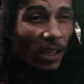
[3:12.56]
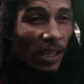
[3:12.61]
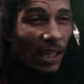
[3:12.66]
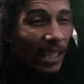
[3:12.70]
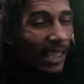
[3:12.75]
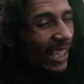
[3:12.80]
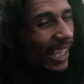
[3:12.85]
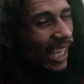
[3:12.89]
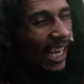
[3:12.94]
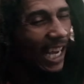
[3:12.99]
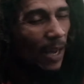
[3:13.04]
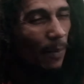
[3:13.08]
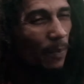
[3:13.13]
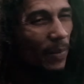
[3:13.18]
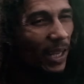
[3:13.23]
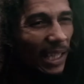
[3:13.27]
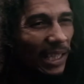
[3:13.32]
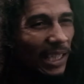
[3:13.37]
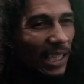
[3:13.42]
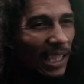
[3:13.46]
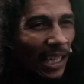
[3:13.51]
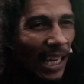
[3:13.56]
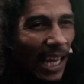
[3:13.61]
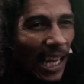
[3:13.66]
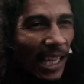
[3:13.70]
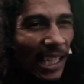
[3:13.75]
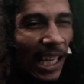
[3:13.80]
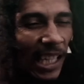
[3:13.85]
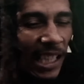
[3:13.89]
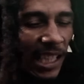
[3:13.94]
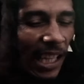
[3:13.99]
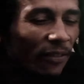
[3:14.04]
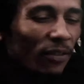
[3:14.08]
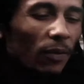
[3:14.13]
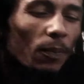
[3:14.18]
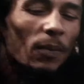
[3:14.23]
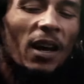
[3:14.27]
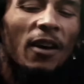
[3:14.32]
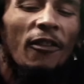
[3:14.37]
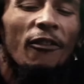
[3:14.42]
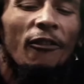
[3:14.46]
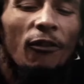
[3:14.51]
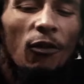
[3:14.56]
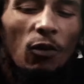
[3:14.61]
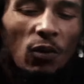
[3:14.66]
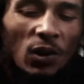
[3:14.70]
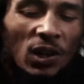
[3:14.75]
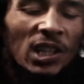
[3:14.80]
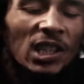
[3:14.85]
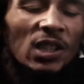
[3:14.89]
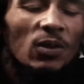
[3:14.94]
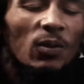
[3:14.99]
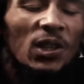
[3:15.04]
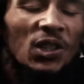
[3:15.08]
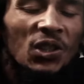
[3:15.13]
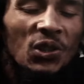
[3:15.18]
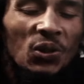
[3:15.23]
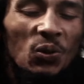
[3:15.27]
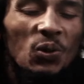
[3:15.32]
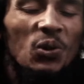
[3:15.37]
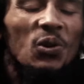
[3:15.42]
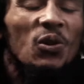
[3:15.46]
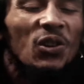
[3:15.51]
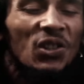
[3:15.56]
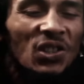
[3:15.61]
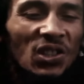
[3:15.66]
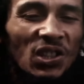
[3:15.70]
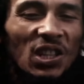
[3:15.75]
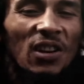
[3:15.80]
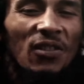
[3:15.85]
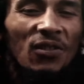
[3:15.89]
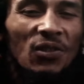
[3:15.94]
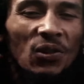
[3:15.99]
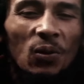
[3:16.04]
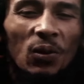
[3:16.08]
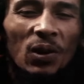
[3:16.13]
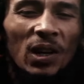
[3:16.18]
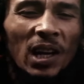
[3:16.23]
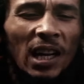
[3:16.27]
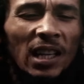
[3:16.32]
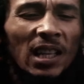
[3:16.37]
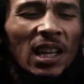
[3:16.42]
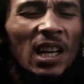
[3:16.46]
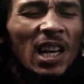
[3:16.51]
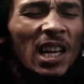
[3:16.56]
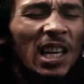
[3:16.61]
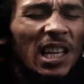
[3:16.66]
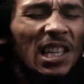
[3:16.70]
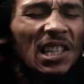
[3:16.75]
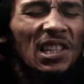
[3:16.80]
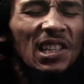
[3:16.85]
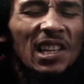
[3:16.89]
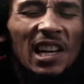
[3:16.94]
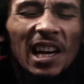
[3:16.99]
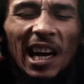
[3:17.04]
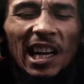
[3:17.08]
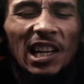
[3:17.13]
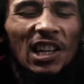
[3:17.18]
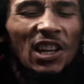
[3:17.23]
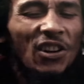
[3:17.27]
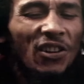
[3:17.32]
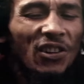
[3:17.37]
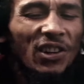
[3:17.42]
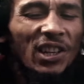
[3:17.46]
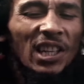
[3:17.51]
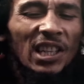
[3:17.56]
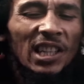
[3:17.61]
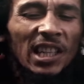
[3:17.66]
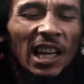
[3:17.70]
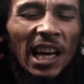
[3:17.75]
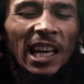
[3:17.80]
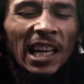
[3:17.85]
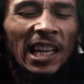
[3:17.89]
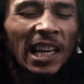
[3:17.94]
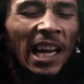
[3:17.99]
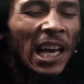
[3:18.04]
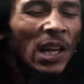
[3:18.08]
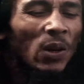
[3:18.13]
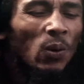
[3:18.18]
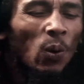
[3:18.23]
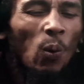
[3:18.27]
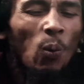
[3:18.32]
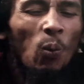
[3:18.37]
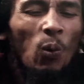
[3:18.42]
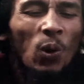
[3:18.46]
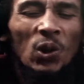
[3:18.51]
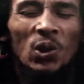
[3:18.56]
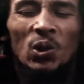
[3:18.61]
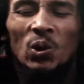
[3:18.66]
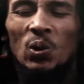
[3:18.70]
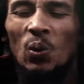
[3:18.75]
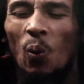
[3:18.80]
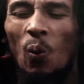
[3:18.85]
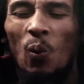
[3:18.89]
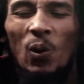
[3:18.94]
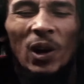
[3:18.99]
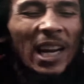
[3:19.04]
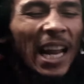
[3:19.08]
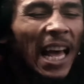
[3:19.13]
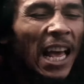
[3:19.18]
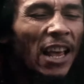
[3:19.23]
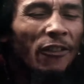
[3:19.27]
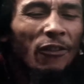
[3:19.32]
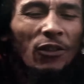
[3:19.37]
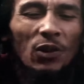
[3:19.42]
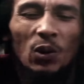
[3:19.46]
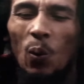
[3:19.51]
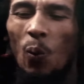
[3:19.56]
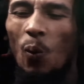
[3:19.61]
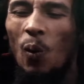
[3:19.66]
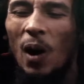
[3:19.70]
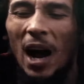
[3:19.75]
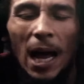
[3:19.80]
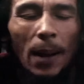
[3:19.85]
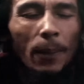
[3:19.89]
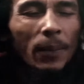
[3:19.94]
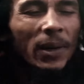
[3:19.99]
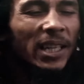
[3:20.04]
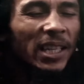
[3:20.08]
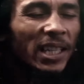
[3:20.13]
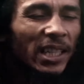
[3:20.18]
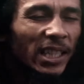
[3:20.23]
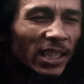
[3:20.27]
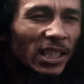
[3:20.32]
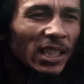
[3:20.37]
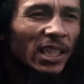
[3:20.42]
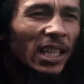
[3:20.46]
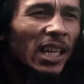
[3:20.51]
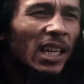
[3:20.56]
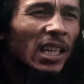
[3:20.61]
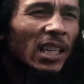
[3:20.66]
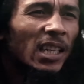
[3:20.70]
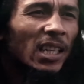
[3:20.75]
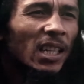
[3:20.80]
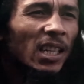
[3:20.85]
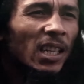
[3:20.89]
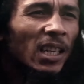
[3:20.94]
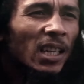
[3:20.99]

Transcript: It can't be a thing like that. It has to be a fullness where you yourself know that it's God creator and I don't want no life, no obligation.